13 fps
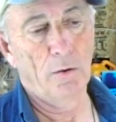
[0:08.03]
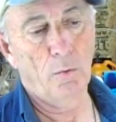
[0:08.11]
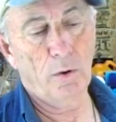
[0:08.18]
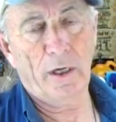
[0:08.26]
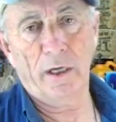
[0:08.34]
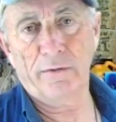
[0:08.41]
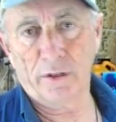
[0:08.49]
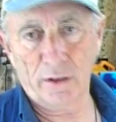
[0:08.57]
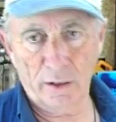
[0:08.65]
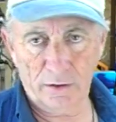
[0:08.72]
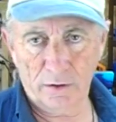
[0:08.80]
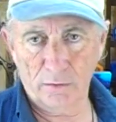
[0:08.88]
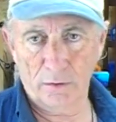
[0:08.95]
What kind of a
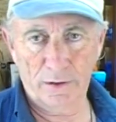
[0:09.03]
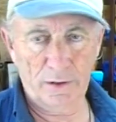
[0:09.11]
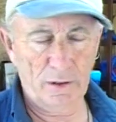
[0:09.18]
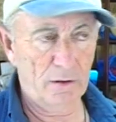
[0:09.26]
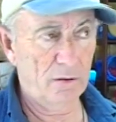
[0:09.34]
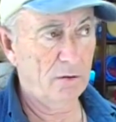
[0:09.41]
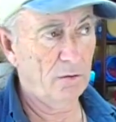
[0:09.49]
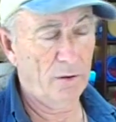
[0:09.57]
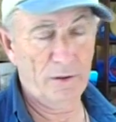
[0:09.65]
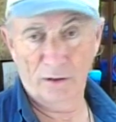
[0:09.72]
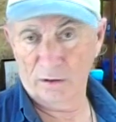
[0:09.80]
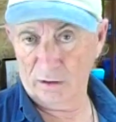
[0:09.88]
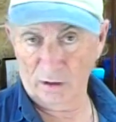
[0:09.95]
cut do I need? Do I
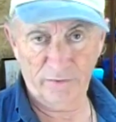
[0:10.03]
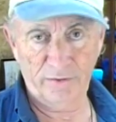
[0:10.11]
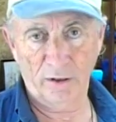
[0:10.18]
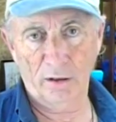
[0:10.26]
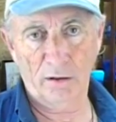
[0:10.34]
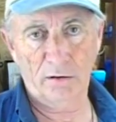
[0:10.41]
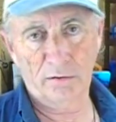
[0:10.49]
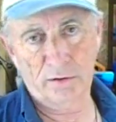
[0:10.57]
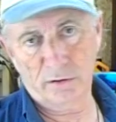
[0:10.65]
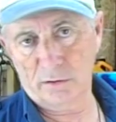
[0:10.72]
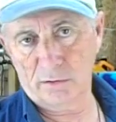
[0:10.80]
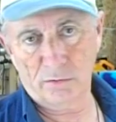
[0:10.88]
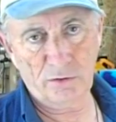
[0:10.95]
need a dovetail? You
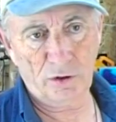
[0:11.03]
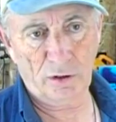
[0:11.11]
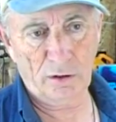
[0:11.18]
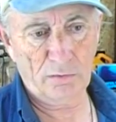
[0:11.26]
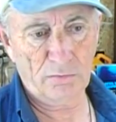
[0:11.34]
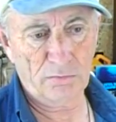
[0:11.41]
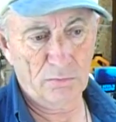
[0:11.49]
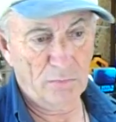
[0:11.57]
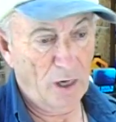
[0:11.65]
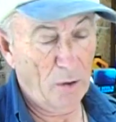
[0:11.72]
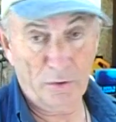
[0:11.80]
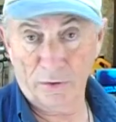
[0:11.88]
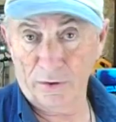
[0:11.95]
know, should I
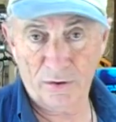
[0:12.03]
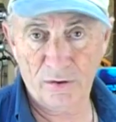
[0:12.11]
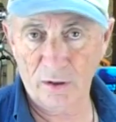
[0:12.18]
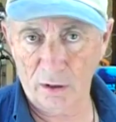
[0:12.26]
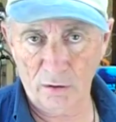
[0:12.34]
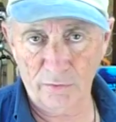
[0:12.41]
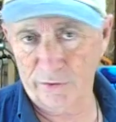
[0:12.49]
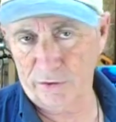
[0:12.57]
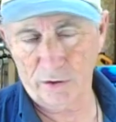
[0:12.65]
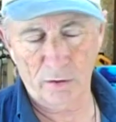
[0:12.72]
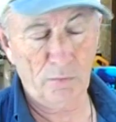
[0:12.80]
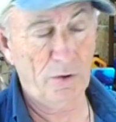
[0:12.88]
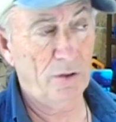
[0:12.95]
router this thing out for
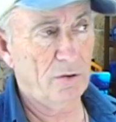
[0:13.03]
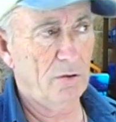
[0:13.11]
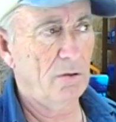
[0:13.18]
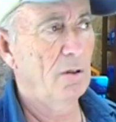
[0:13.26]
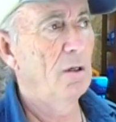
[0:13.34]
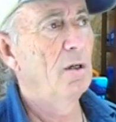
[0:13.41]
some reason?